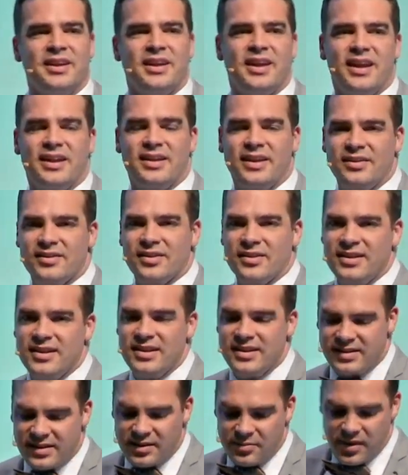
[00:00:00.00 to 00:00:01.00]
In
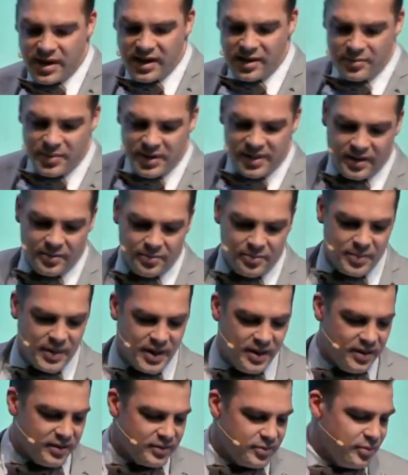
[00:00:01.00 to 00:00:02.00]
Indonesia, we're helping them
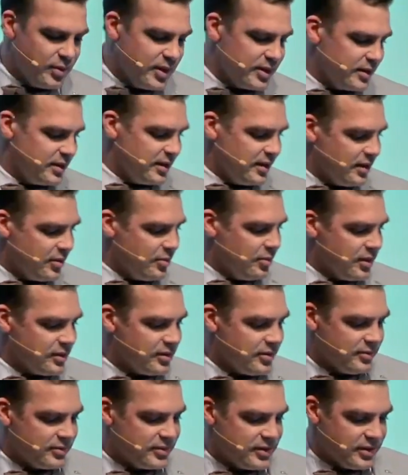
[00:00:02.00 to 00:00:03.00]
build 1
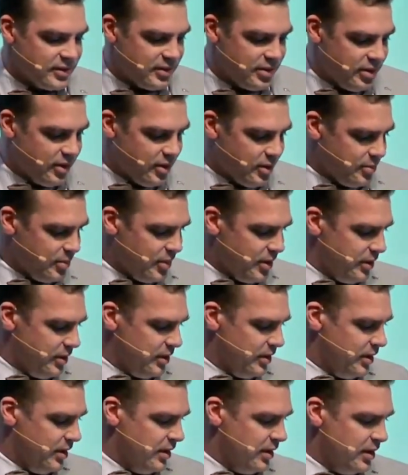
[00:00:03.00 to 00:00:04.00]
gigawatt of geothermal.
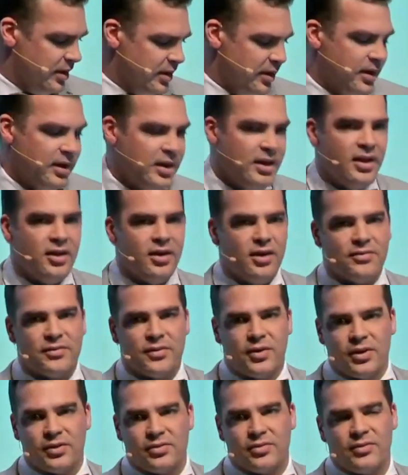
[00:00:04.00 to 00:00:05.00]
Of
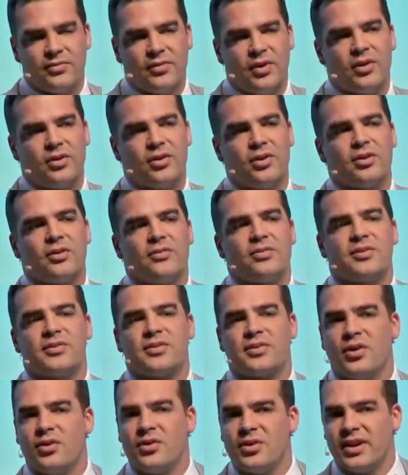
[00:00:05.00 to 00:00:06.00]
course, we've all heard of
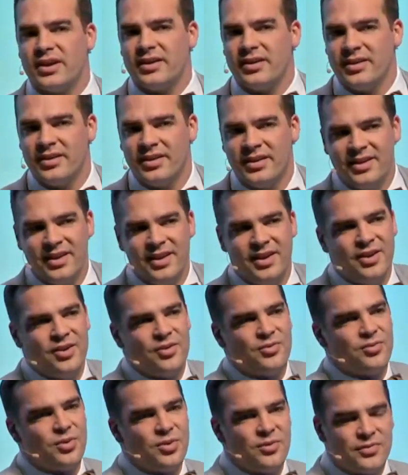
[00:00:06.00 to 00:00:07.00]
solar,
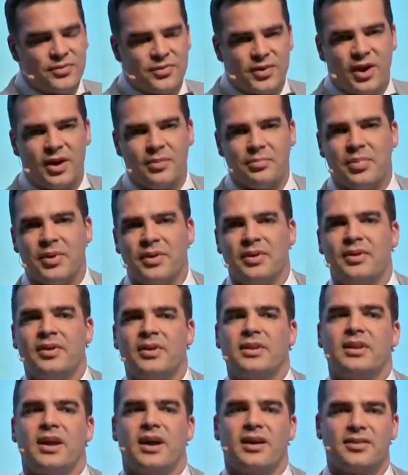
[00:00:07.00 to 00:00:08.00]
rooftop,
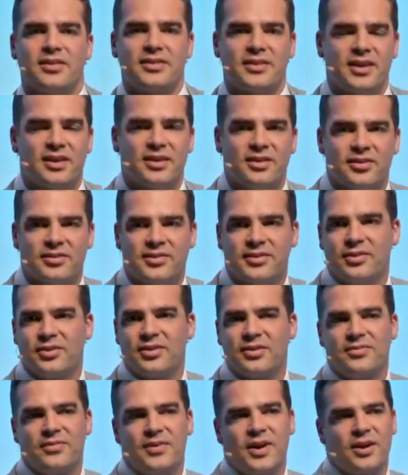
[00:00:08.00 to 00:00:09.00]
large-scale
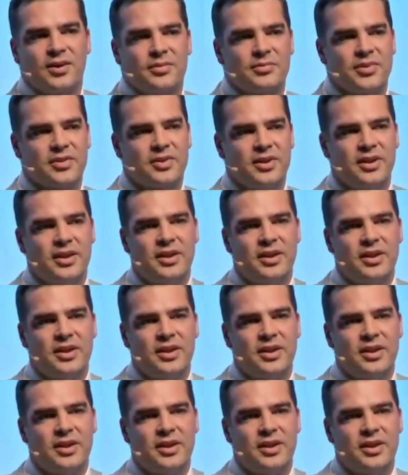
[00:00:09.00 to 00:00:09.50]
solar farms.